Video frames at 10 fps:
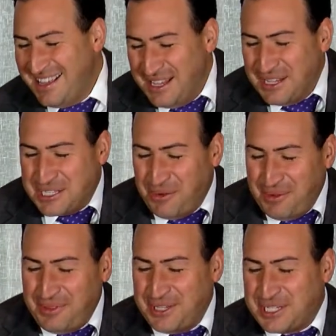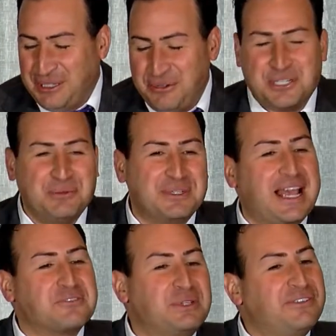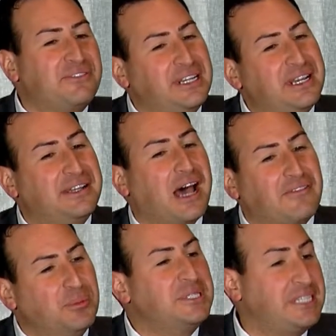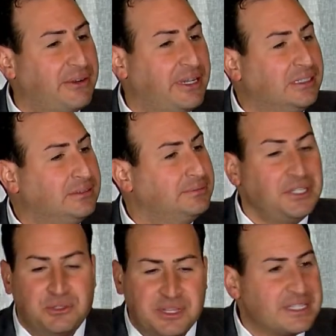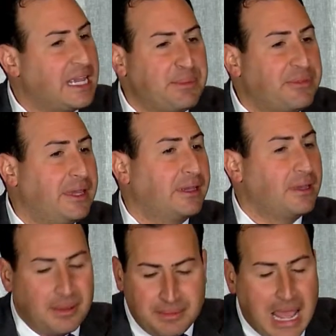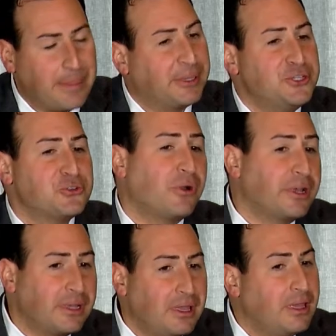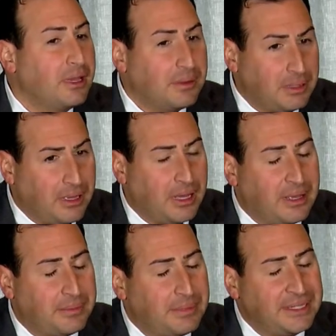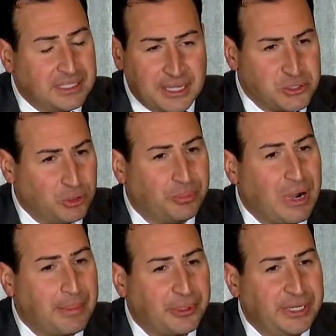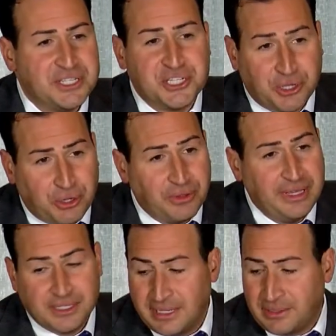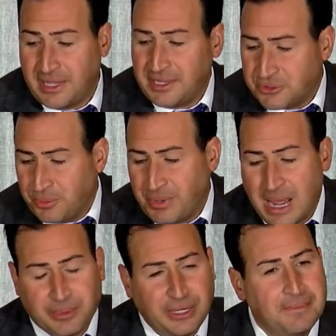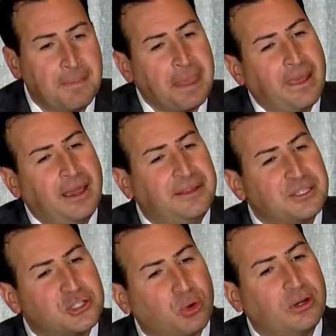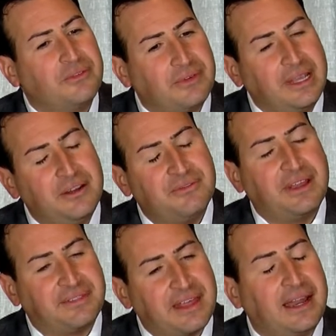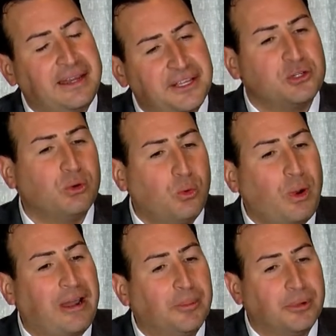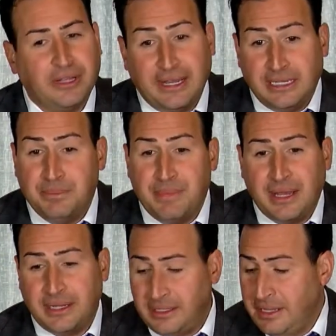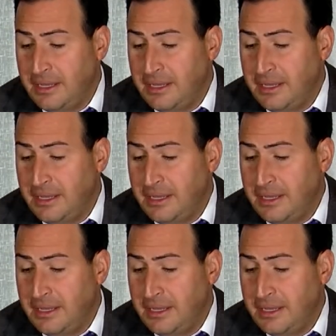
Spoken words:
So the solution was actually to find a novel material to do the same thing, napkin drawing, intellectual property, secure the intellectual property, and then sort of innovate that into a wearable and embed it